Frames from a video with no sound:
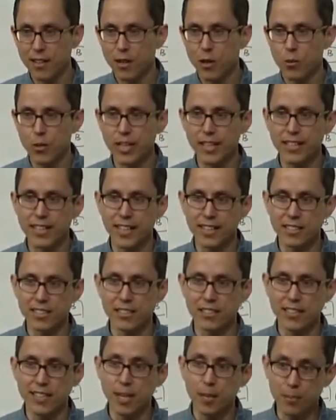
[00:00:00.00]
we can
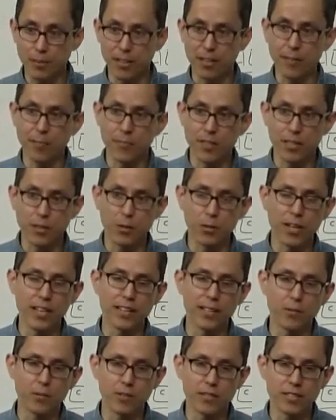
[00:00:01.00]
actually help them in a way
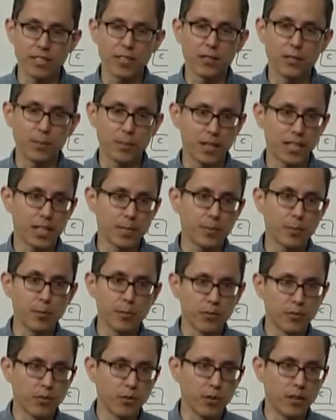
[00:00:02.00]
that was never possible
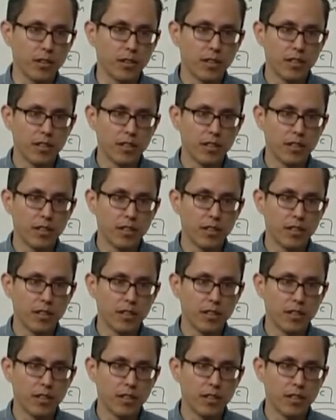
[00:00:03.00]
before.